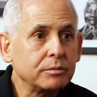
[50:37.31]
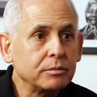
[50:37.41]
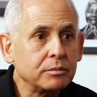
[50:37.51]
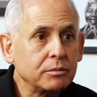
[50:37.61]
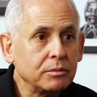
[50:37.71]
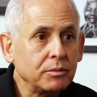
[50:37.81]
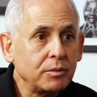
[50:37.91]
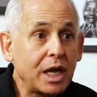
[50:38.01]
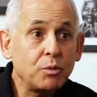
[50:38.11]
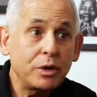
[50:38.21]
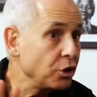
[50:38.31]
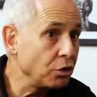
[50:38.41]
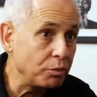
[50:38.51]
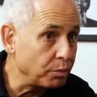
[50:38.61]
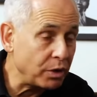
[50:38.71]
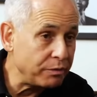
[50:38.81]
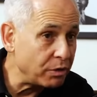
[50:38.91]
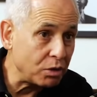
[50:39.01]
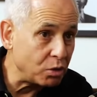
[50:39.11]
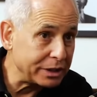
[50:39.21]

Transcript: Mm. And when your prefrontal